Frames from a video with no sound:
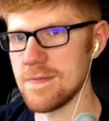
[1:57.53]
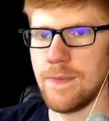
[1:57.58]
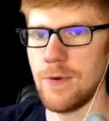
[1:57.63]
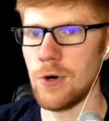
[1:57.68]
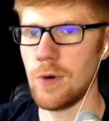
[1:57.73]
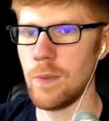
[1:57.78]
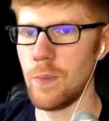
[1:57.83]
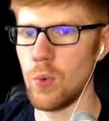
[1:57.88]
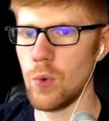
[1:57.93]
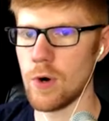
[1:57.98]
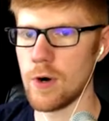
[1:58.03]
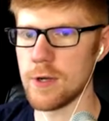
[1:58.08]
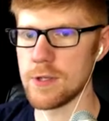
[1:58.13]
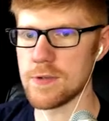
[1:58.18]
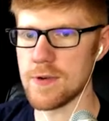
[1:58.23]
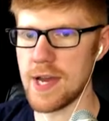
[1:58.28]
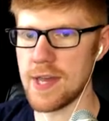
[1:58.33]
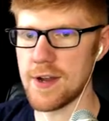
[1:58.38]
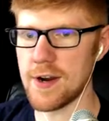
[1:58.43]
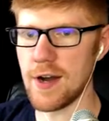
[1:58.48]
Poem words,
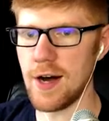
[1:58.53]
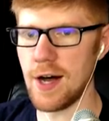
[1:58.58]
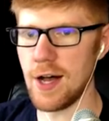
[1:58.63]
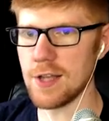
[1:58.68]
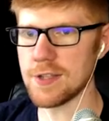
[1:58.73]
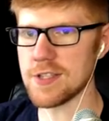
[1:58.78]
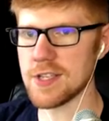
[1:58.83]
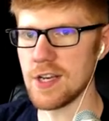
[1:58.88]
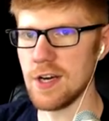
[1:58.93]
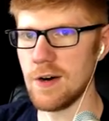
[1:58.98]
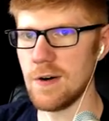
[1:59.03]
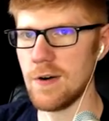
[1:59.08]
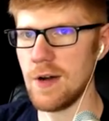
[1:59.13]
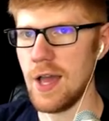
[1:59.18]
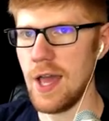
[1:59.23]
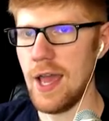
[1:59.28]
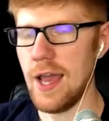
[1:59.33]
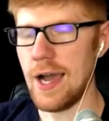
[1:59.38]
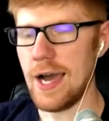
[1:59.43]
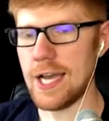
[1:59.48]
rather. Also,
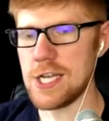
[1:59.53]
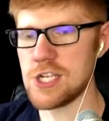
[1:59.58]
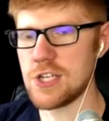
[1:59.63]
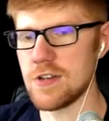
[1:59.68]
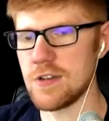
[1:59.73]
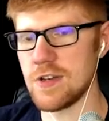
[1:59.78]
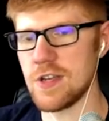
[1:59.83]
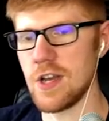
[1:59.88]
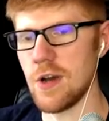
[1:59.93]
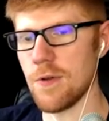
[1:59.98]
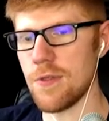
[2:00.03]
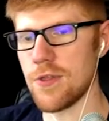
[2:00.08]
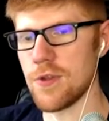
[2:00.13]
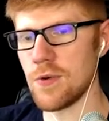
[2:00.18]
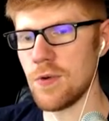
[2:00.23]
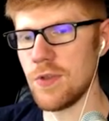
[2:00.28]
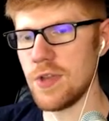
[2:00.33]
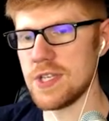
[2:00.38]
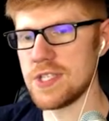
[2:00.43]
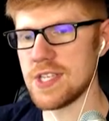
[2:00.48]
I should go
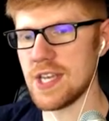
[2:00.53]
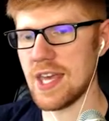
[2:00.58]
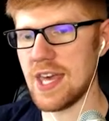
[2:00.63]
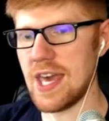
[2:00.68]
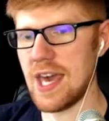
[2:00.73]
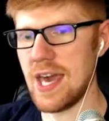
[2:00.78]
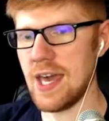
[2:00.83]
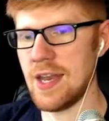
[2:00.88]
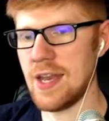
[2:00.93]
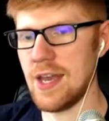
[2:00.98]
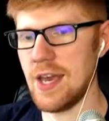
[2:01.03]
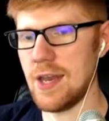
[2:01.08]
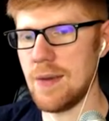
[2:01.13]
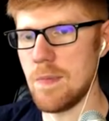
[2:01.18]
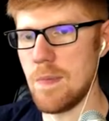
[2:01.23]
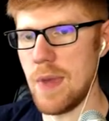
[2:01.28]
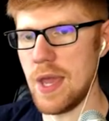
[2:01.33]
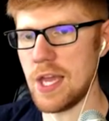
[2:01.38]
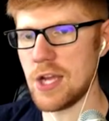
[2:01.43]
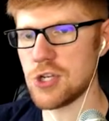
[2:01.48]
through this again
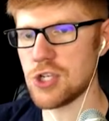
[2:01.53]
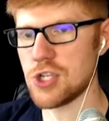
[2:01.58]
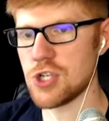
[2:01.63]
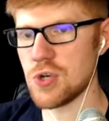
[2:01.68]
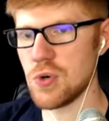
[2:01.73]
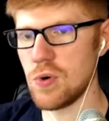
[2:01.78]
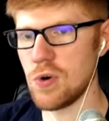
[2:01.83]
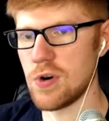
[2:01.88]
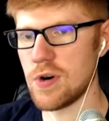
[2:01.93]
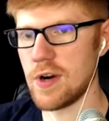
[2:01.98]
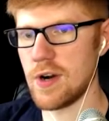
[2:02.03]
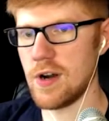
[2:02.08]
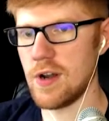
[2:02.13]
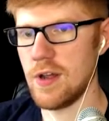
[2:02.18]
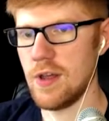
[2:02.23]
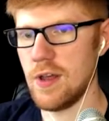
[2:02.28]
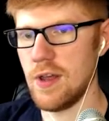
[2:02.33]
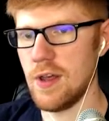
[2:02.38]
and make sure